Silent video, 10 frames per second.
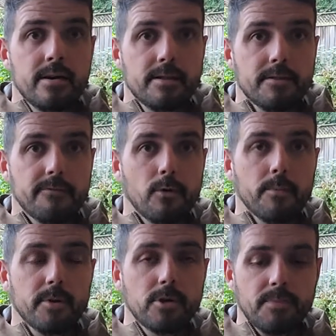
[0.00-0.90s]
the
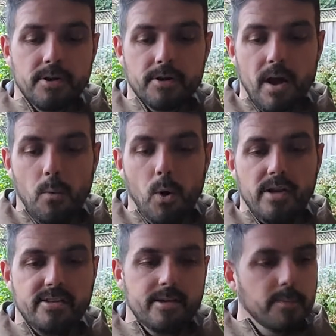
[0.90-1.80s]
4mm, I
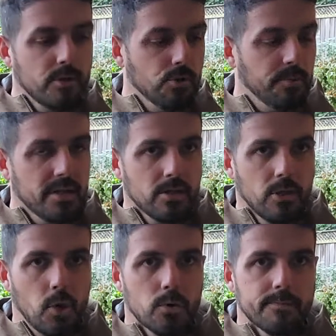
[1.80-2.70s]
wanted something a little bit
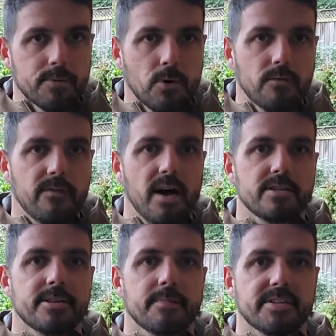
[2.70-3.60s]
lower profile,
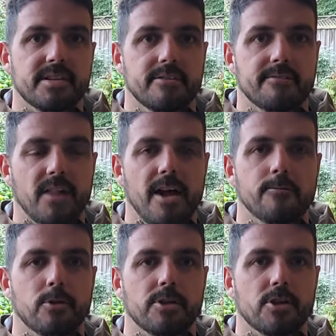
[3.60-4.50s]
something that's going to fly
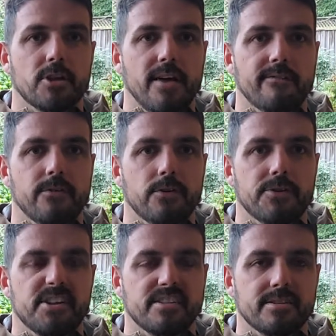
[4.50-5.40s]
really good at further
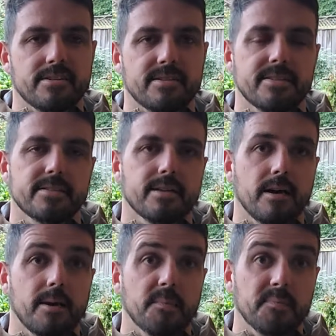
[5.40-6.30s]
distances.
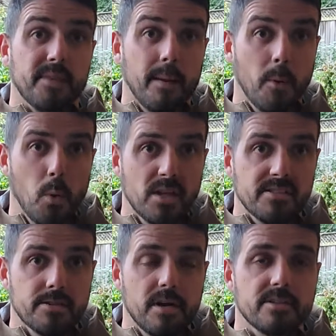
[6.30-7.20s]
I'm a
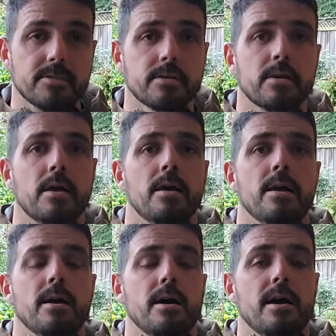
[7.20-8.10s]
Western hunter,
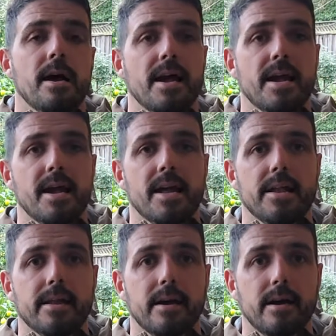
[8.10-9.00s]
and
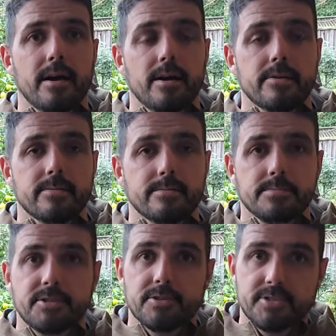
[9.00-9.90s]

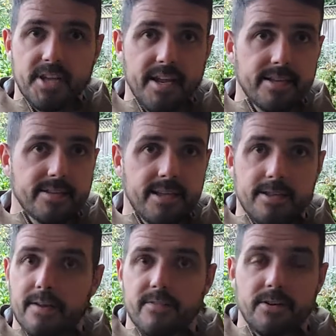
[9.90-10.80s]
there's days that you
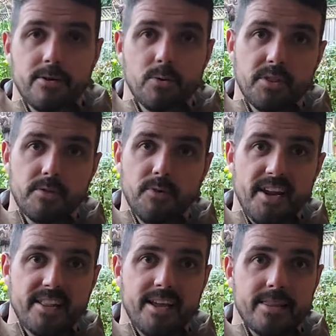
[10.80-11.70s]
have to deal with the
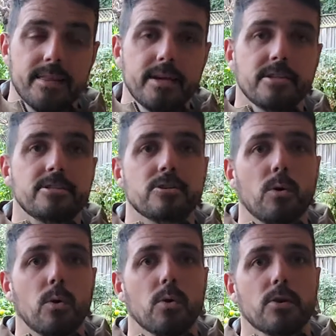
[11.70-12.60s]
rain like this,
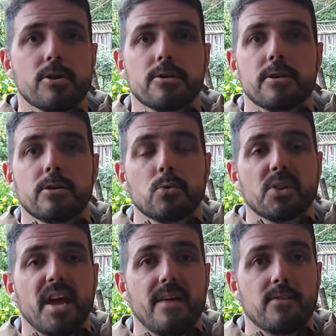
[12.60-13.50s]
or you're dealing with
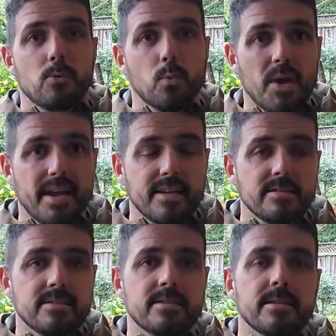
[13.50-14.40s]
heavy
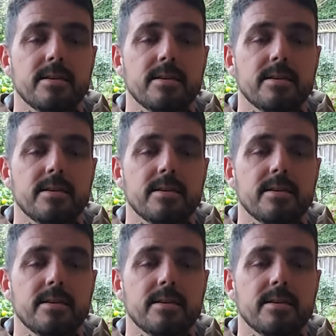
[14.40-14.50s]
winds